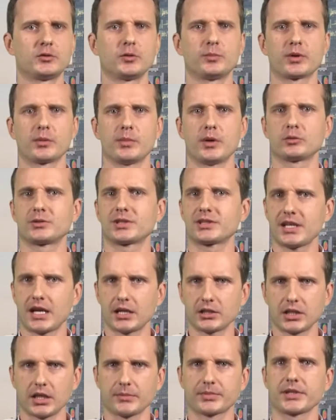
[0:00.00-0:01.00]
to promote
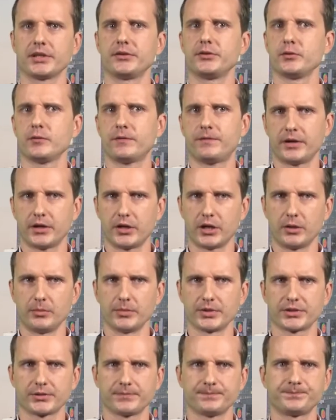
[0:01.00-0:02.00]
startups and new
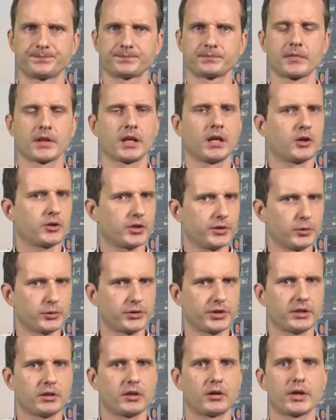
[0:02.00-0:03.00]
firms,
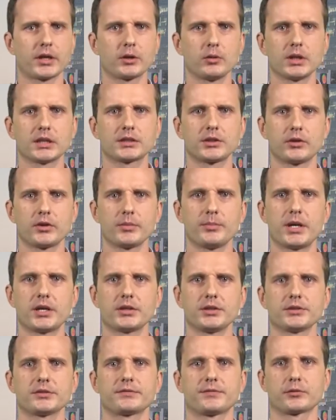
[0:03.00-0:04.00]
reducing regulatory
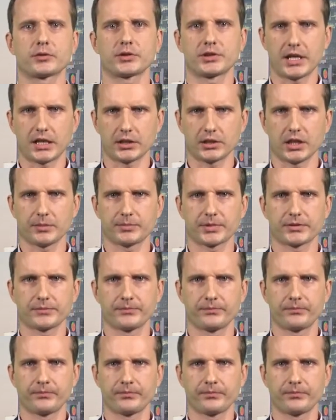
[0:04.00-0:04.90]
burdens for startups,